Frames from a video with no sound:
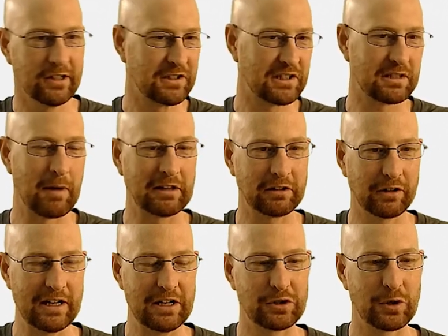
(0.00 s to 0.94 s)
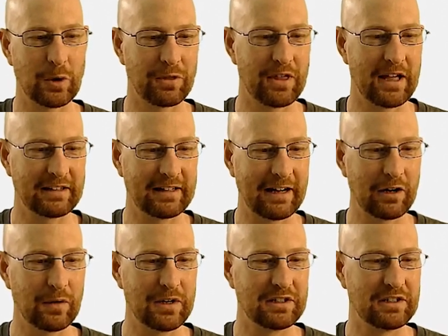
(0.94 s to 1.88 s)
You know, it's just my little intro thing that I
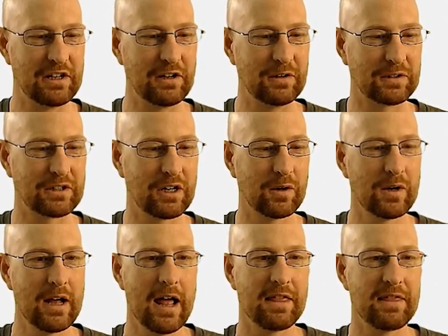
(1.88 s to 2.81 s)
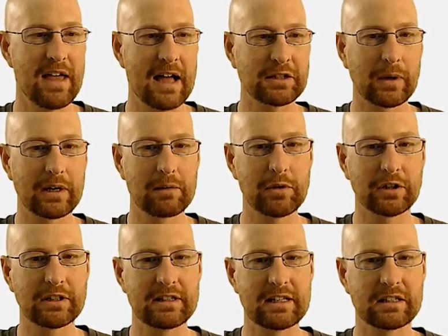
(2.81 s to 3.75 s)
always do. So that's what we're gonna
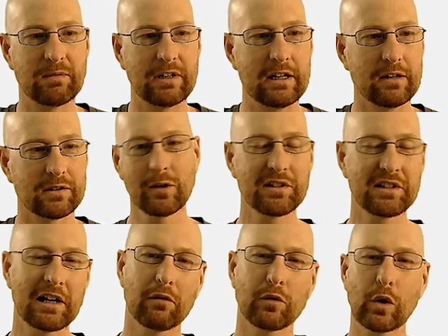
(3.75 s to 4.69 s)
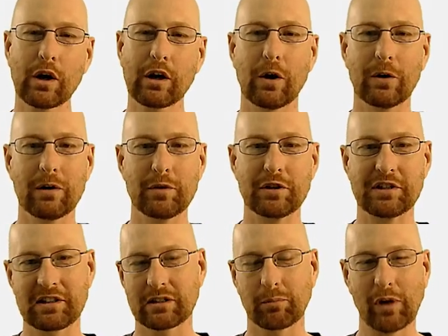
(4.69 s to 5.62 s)
build in this video. So let's head over to our code. I'm
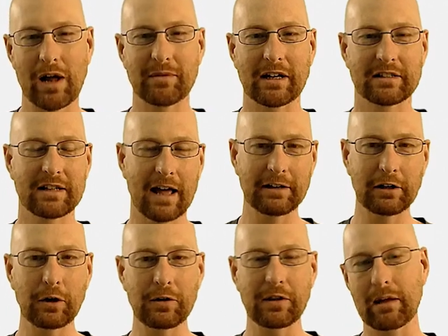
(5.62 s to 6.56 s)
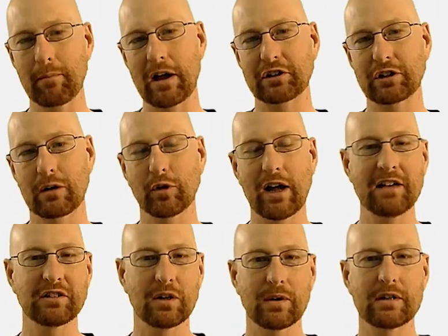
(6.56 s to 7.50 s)
using the Sublime Text editor and the Git Bash terminal
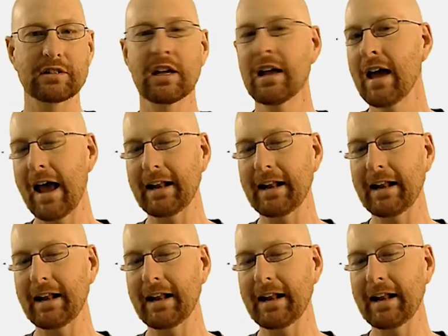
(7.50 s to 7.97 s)
as always.